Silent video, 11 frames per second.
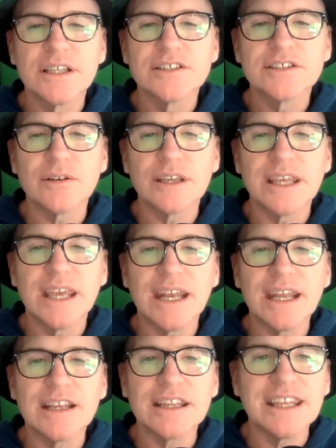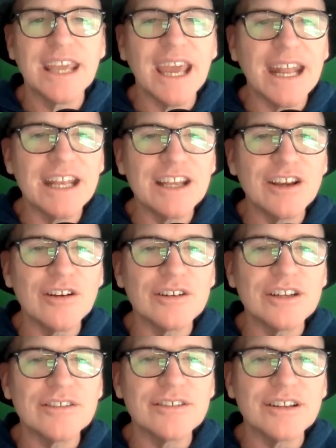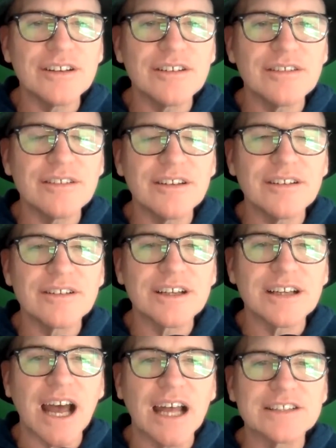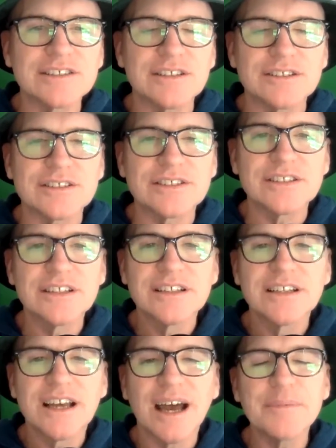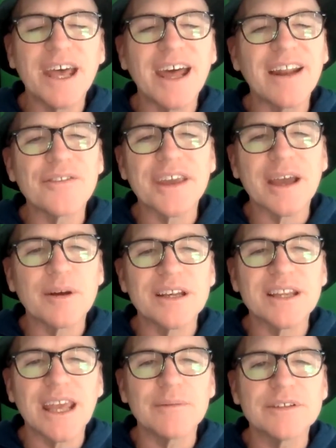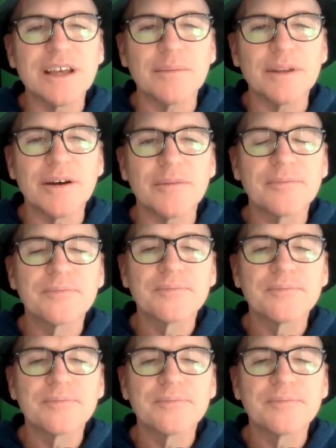So get in your concerts. I don't think I'm on Game Time though.